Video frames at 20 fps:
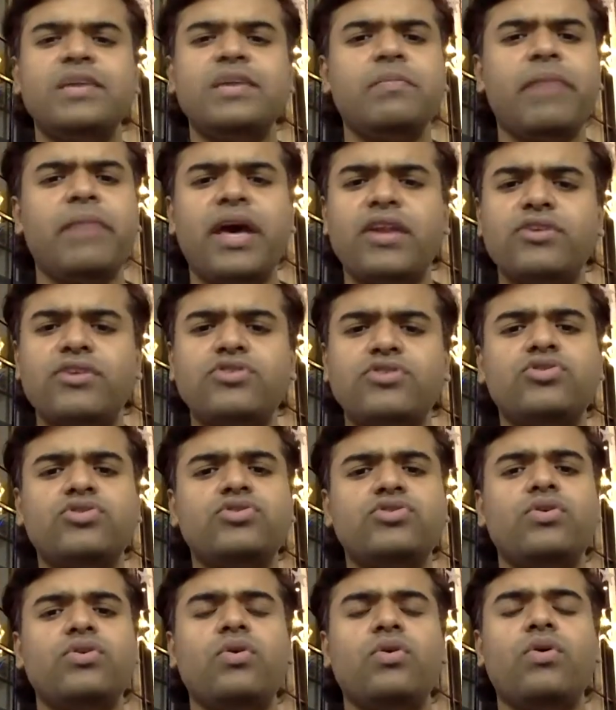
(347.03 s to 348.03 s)

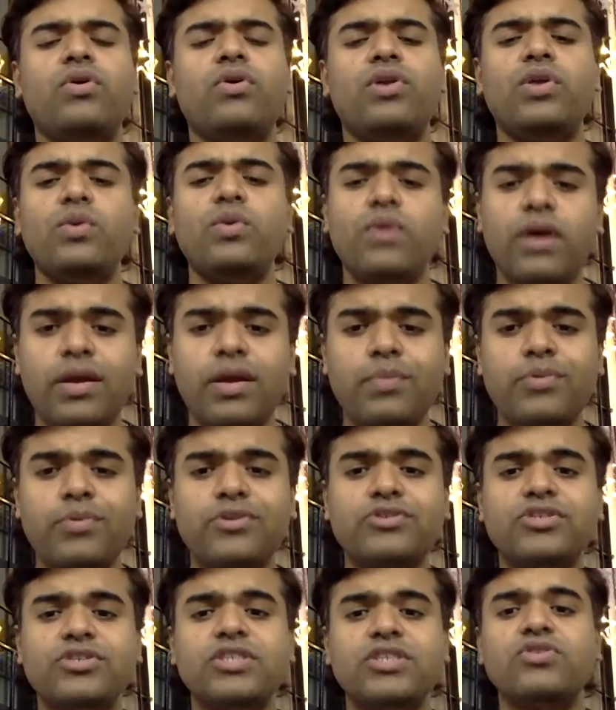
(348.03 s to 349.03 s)
marriage or new car
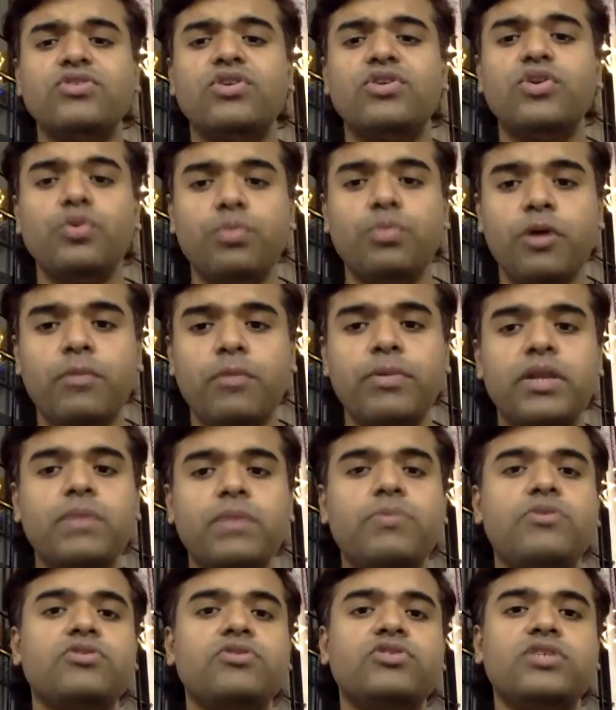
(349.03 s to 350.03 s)
purchase or new property
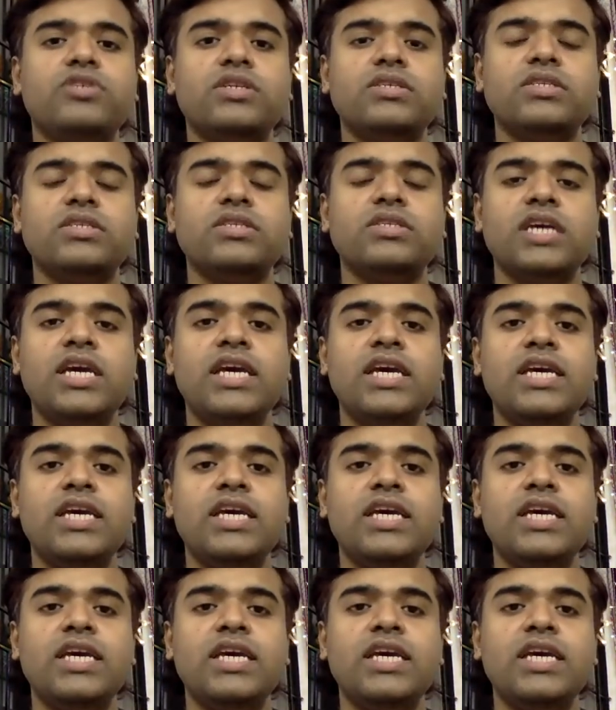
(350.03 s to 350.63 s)
purchase,